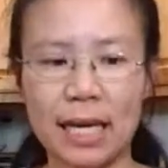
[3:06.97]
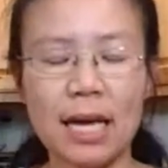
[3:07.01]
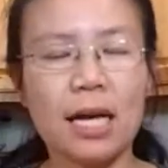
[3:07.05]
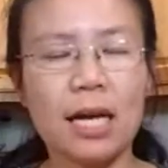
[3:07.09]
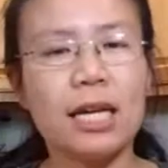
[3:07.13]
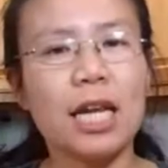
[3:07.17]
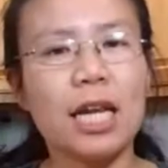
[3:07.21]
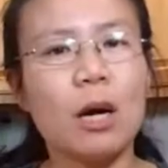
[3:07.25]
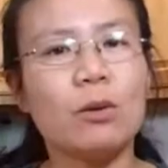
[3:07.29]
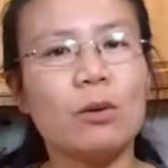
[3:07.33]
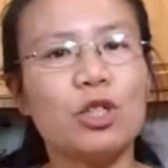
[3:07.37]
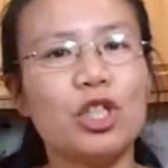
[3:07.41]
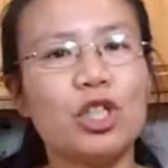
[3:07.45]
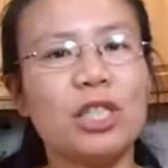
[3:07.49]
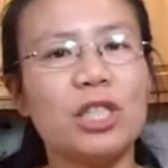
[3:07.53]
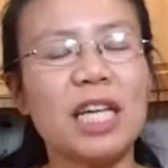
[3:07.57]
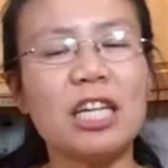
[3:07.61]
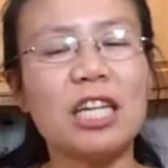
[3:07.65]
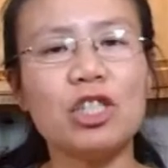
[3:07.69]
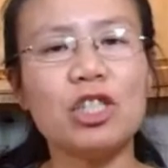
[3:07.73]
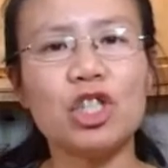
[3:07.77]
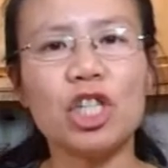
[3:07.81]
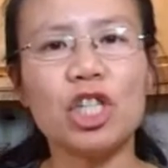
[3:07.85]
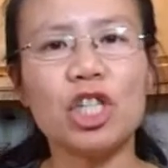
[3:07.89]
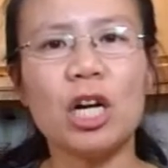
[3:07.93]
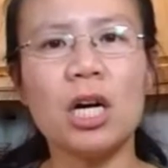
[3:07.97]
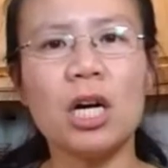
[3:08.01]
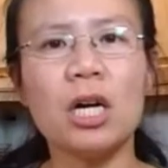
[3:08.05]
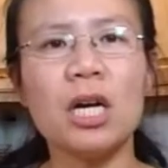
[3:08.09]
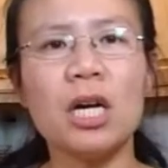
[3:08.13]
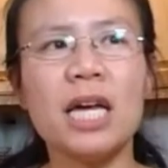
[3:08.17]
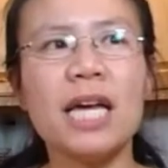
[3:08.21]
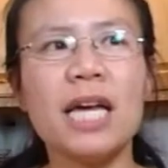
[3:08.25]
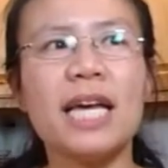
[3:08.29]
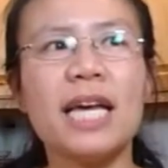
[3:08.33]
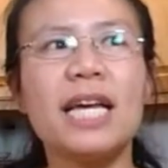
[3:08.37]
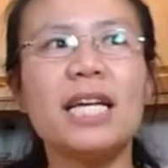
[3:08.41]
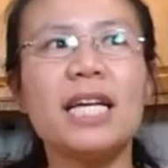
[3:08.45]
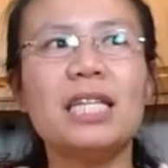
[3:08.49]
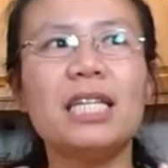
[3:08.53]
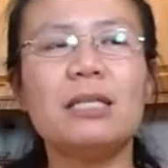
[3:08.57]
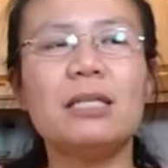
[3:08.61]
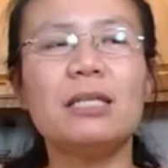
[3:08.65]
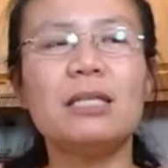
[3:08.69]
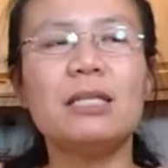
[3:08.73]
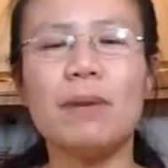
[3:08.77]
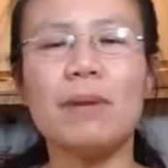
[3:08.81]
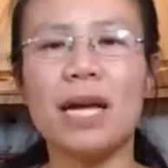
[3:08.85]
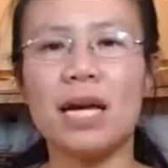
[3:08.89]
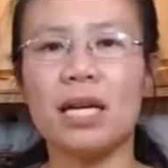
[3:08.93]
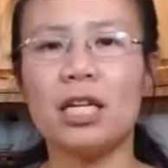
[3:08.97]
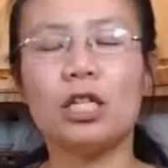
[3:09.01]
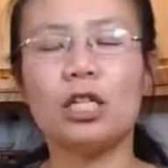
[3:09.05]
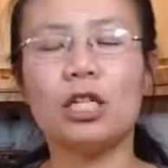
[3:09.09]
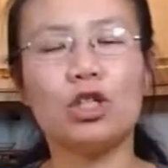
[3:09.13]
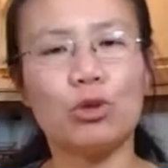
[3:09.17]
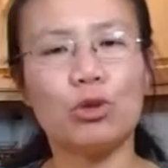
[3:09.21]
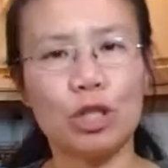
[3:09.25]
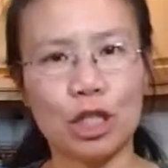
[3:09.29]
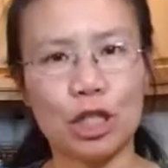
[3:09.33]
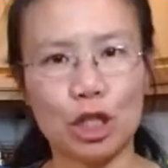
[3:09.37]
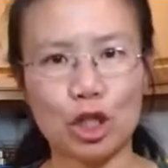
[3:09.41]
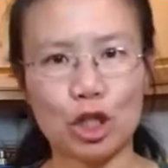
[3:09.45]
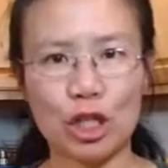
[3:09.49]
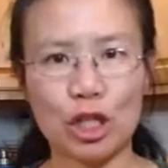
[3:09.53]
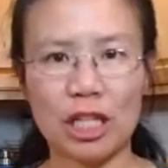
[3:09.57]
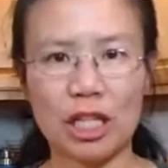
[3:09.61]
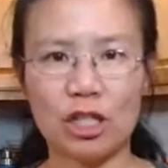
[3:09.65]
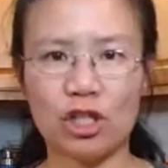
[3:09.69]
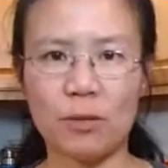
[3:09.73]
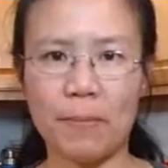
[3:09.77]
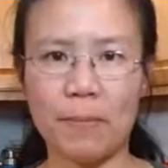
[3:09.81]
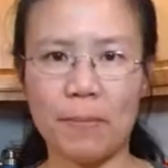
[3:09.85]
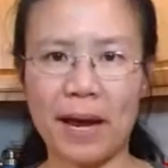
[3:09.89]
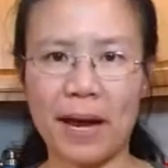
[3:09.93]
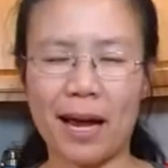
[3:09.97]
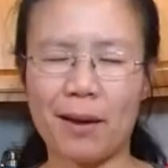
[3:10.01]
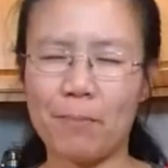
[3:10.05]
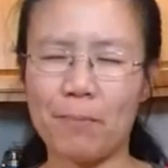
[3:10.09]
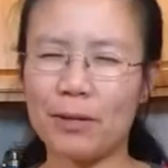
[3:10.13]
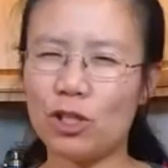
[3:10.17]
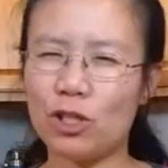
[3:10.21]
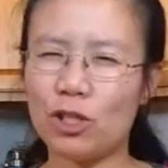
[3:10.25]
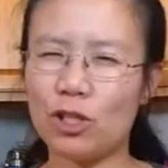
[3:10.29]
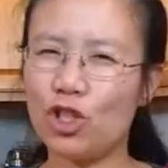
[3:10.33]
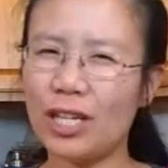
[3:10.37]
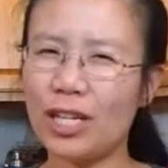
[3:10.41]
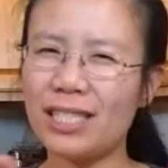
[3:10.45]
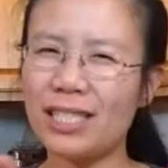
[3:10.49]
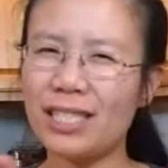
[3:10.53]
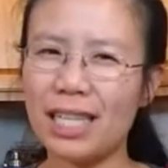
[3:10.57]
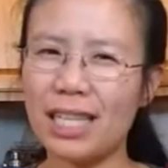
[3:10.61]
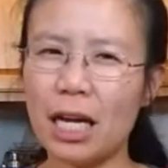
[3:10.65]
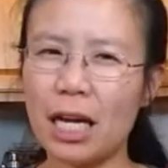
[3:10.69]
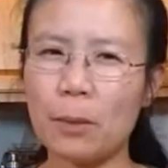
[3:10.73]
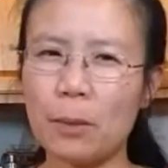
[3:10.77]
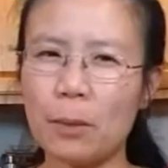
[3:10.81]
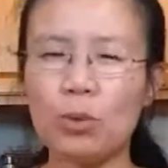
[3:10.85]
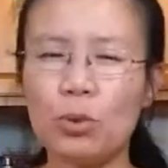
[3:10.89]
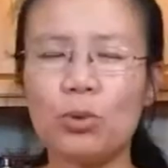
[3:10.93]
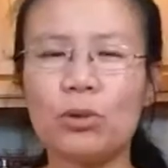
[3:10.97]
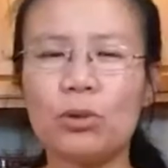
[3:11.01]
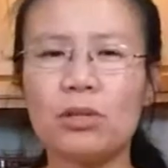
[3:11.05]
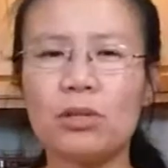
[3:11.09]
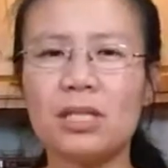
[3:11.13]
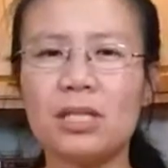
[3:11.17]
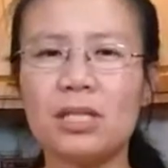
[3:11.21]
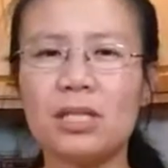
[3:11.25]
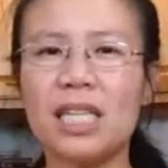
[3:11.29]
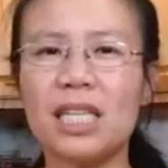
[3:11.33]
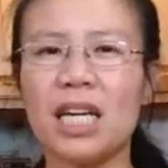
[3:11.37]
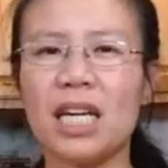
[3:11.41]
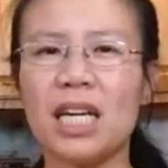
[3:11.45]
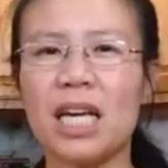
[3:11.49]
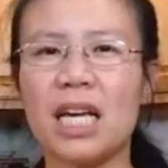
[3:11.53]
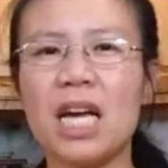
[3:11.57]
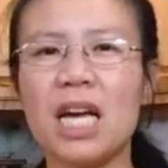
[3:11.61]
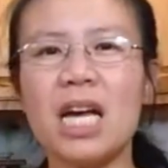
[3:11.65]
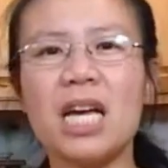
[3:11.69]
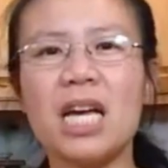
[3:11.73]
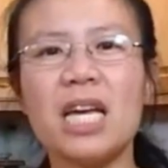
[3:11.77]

Now, Sencha is made traditionally in Japan, but just like pour tea,